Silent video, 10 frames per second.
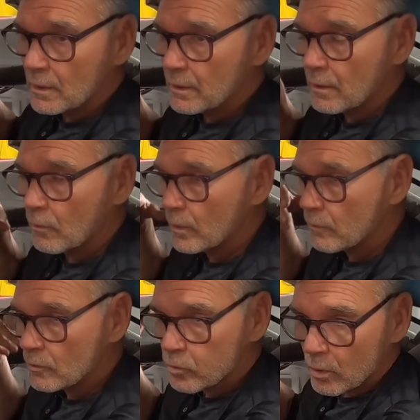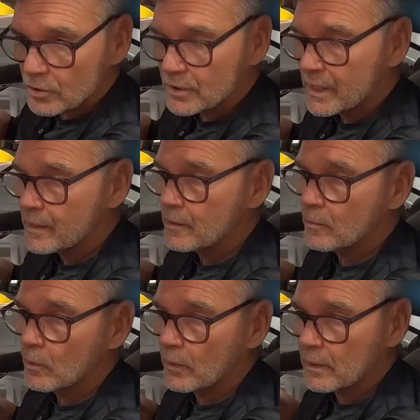you know, whether it was Wall Stadium
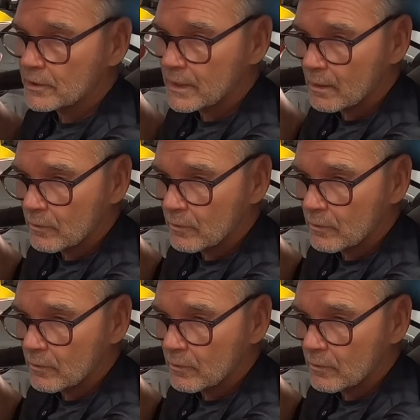or Englishtown